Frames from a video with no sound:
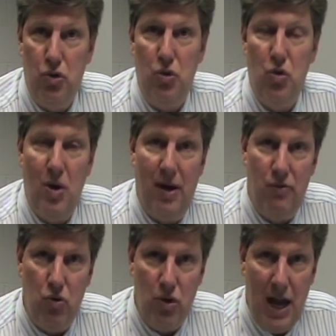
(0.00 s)
You have
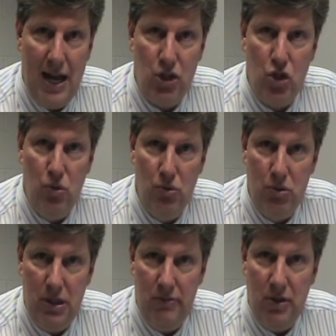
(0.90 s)
your national
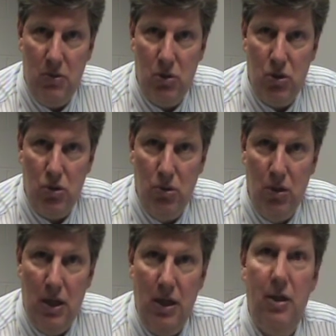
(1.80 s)
TV commercial,
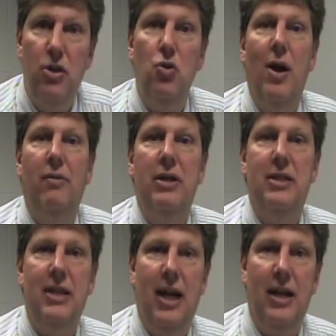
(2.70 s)
and then you have a
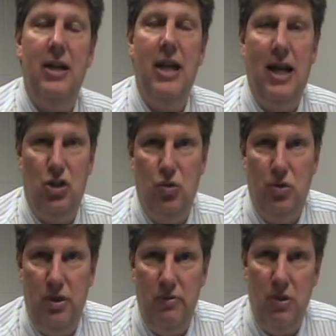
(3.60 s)
second national
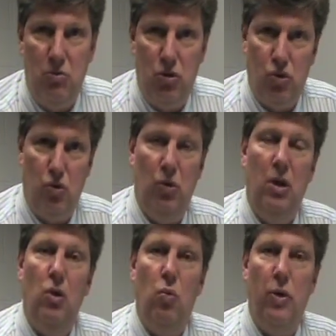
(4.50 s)
TV commercial
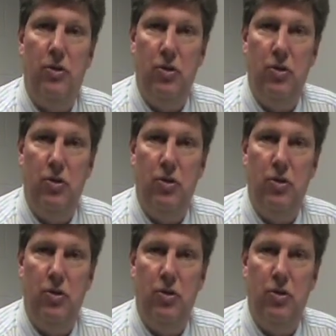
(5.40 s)
with the